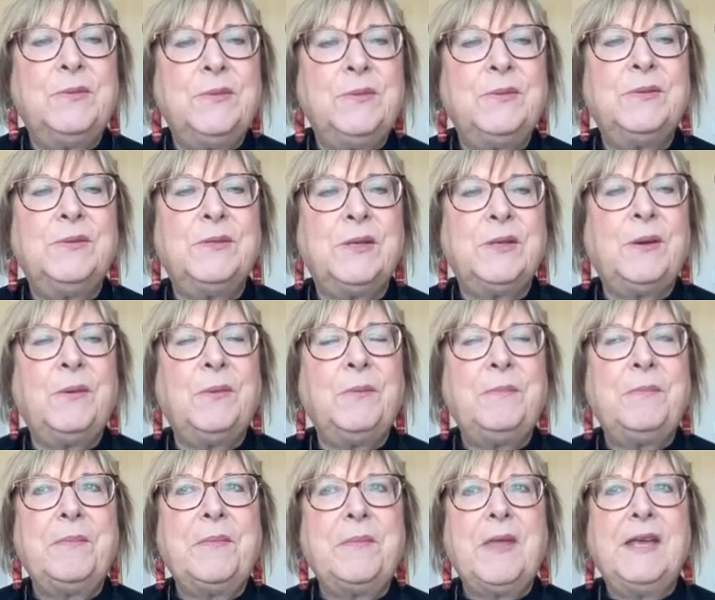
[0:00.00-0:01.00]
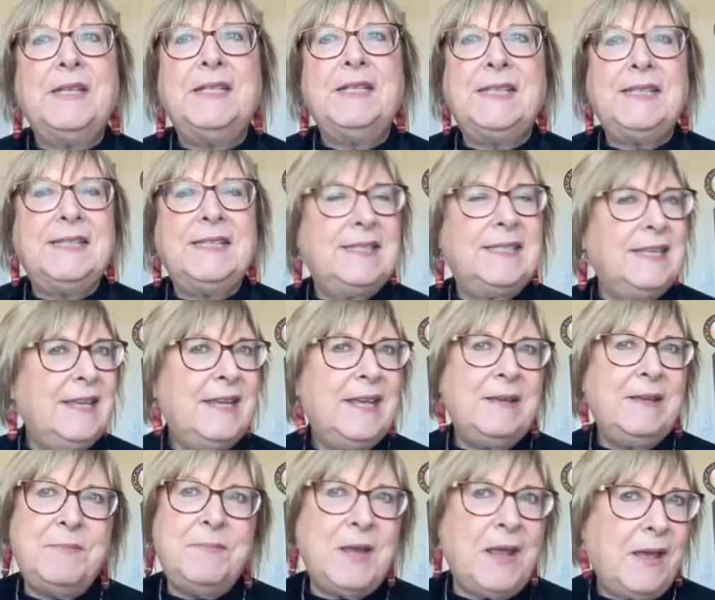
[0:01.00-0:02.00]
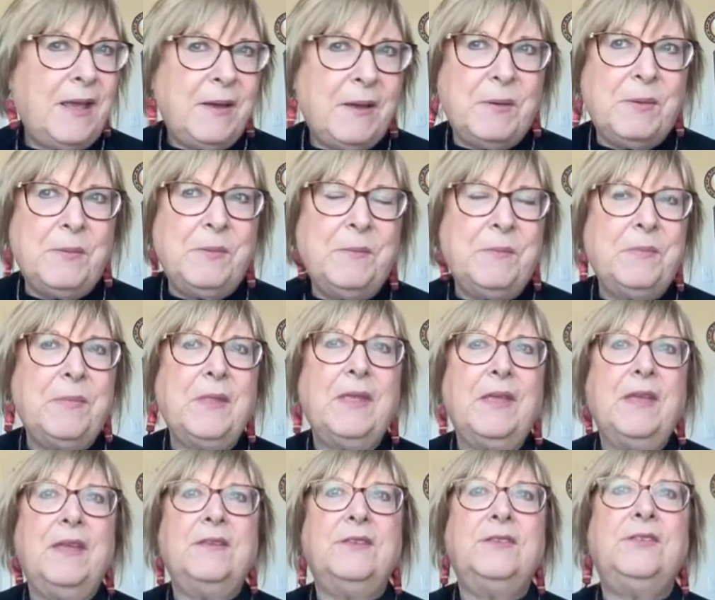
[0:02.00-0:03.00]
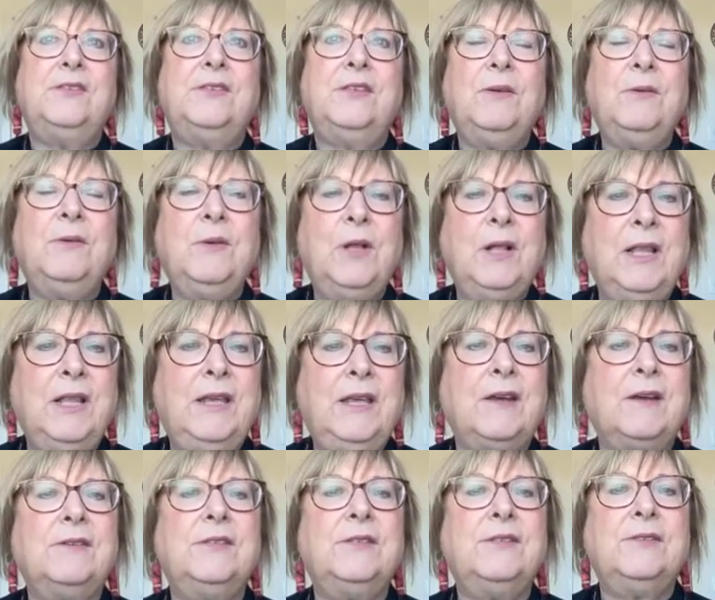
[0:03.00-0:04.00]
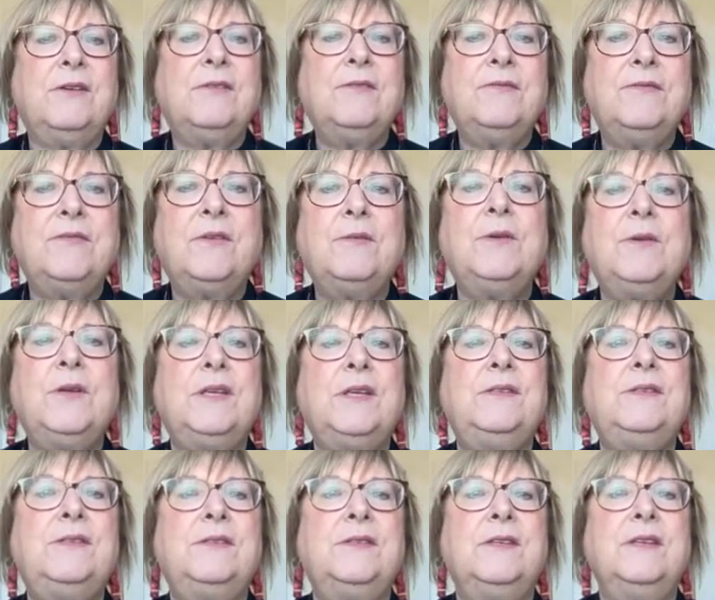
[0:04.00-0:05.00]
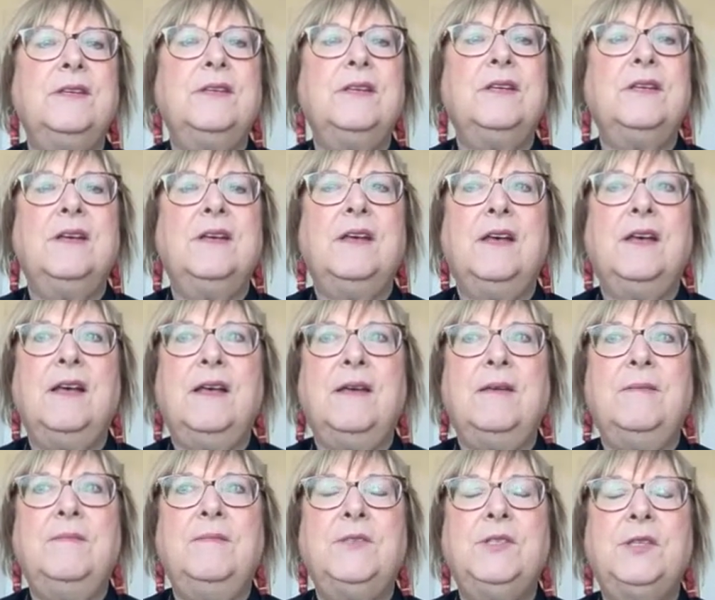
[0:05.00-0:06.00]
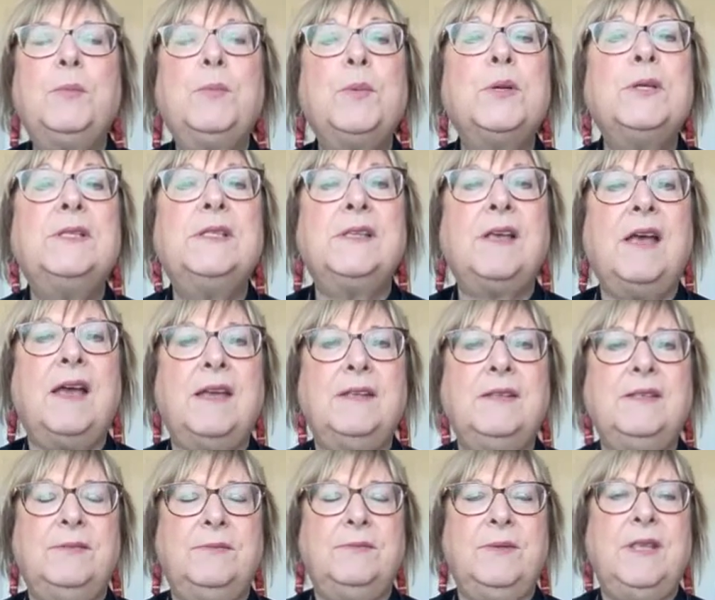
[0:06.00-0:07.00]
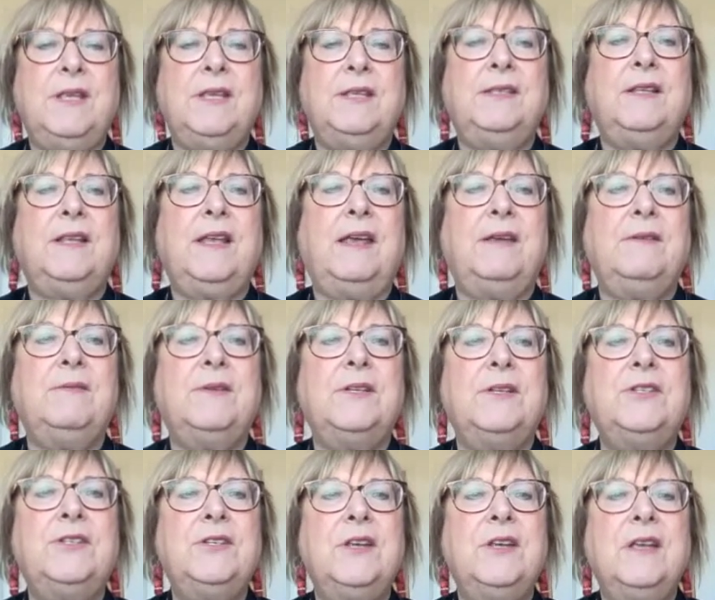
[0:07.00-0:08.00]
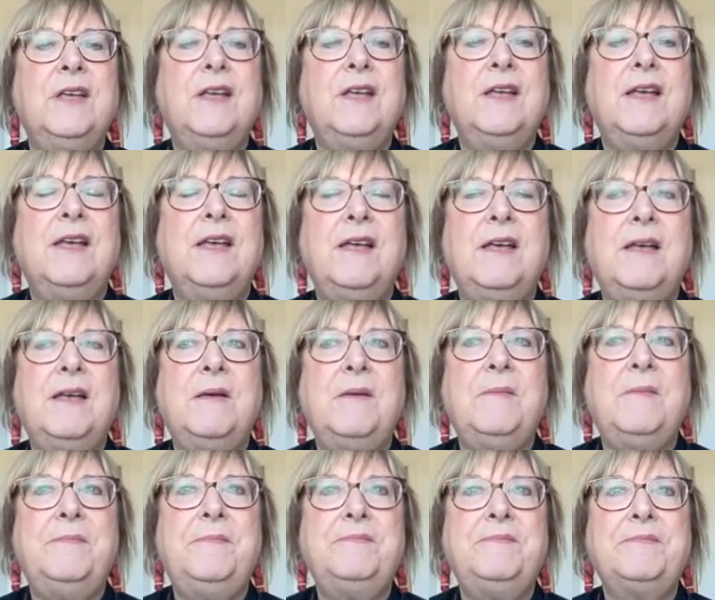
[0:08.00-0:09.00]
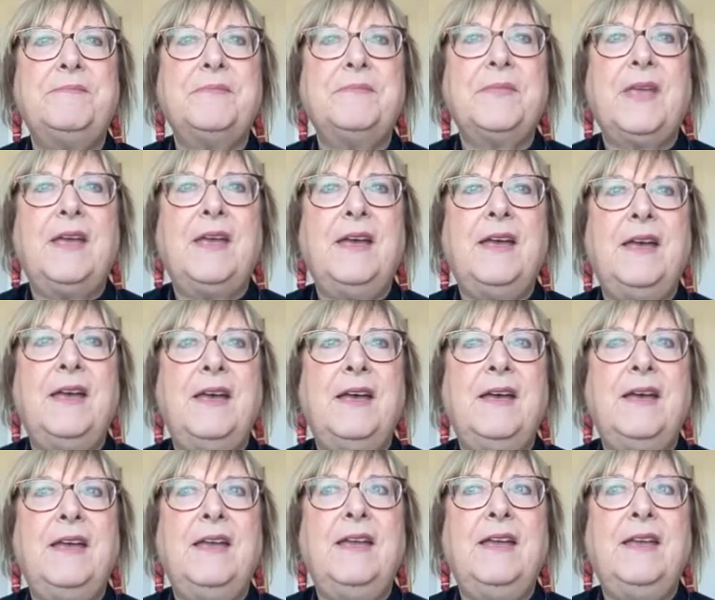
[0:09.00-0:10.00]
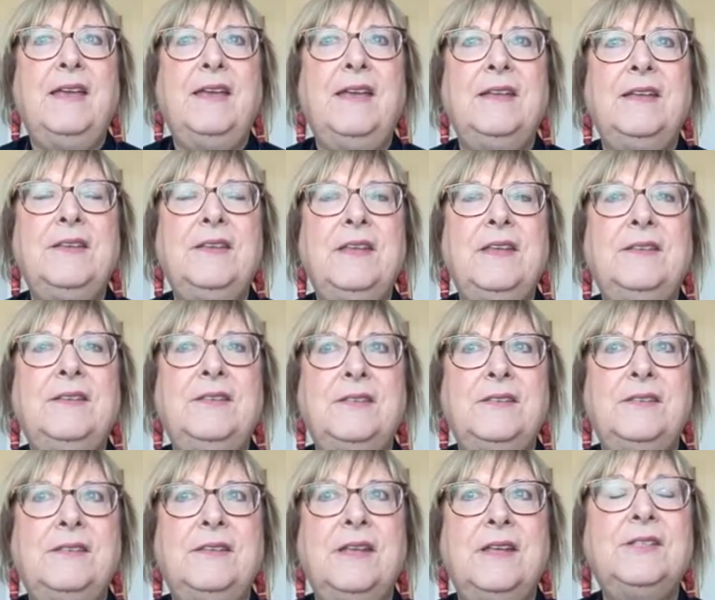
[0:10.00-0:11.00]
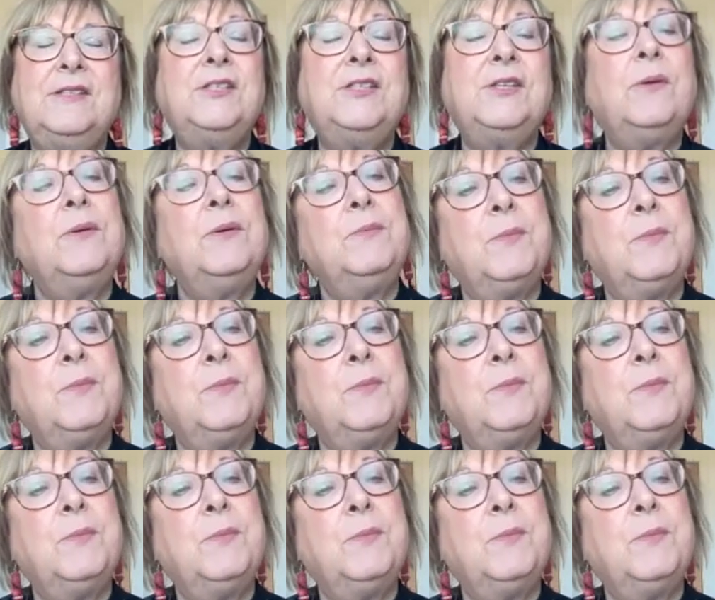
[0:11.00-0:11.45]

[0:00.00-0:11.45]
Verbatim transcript: So to see him now so clear, so focused, um, so precise with his language, um, uh, it, it's it's so